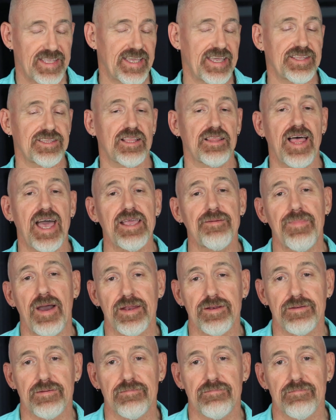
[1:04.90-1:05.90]
Hit the like
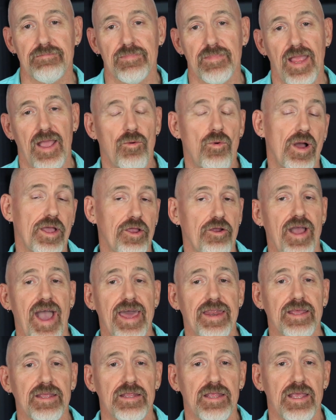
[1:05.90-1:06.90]
button, and while you're
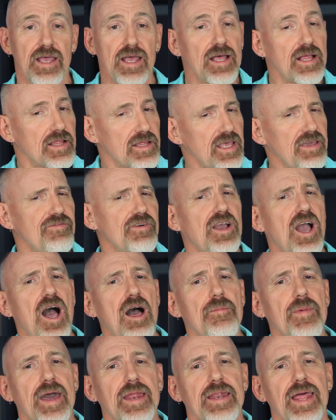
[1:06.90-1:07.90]
at it, leave a
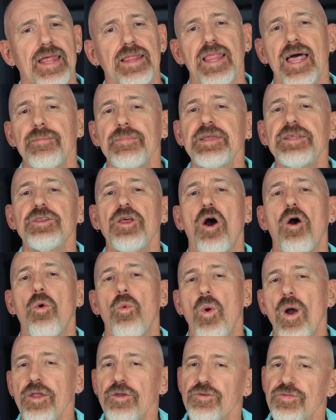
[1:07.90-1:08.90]
comment and let me know
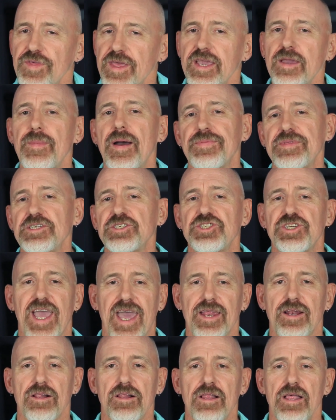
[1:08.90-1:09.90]
what you think about this
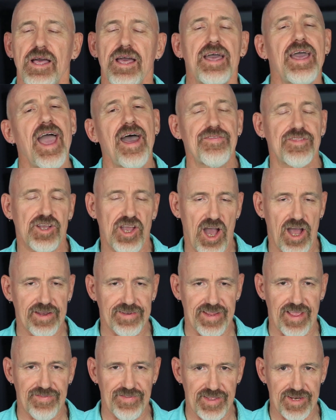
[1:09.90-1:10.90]
channel and the
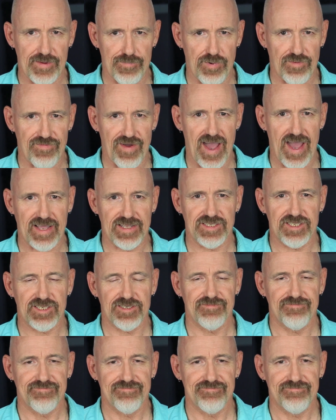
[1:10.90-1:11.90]
content that it provides.